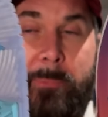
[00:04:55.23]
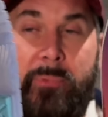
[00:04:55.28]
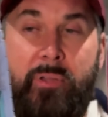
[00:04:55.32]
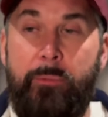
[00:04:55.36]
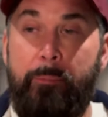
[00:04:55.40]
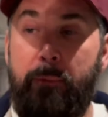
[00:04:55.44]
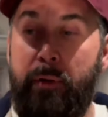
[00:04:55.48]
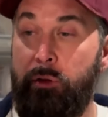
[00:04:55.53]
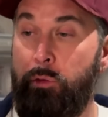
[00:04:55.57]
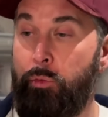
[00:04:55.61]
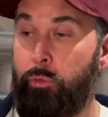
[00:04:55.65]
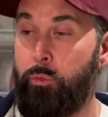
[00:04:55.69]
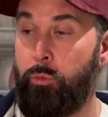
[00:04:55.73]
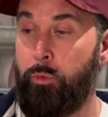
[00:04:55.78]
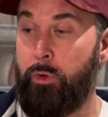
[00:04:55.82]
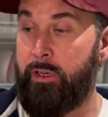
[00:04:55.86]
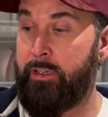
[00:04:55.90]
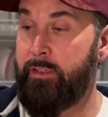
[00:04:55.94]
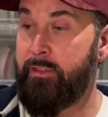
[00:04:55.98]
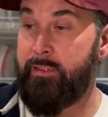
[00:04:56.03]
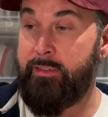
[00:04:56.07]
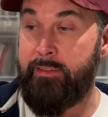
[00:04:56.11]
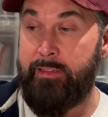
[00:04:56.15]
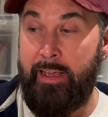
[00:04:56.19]
but what
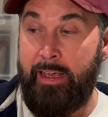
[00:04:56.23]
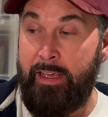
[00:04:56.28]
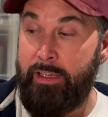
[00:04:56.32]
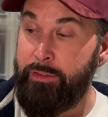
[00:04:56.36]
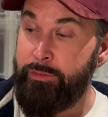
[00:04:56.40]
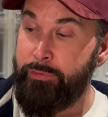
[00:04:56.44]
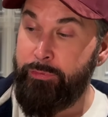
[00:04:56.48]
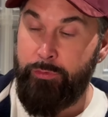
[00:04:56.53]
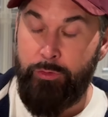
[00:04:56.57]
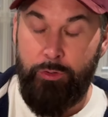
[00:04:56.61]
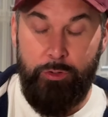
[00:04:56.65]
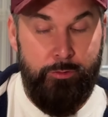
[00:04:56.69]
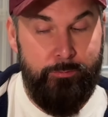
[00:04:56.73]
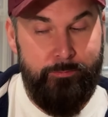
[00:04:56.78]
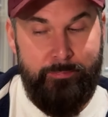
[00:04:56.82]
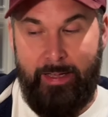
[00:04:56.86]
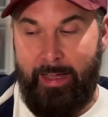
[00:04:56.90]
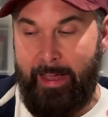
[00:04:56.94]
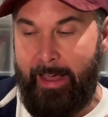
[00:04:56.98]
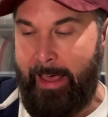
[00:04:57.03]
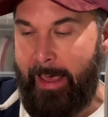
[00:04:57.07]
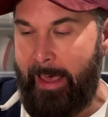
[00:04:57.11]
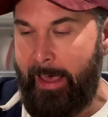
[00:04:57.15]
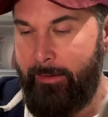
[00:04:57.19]
it stands for
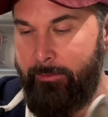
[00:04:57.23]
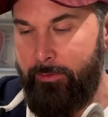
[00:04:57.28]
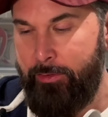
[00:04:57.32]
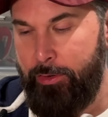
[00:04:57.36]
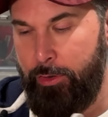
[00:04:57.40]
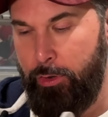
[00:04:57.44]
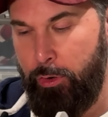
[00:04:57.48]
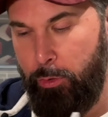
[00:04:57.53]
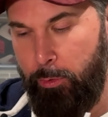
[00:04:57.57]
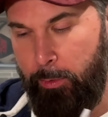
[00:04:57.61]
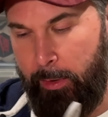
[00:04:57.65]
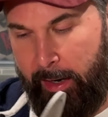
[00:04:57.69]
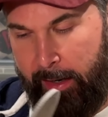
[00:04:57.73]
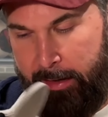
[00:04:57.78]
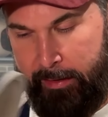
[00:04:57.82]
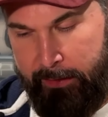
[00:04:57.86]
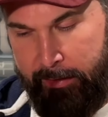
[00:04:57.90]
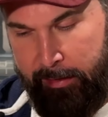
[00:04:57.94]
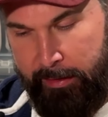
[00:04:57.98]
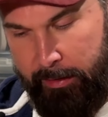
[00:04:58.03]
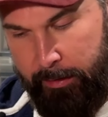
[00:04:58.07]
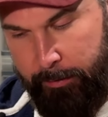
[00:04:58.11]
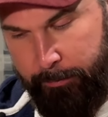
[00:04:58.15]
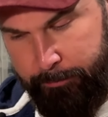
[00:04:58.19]
I have no
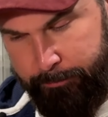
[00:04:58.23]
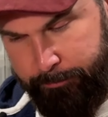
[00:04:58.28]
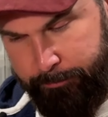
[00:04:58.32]
idea.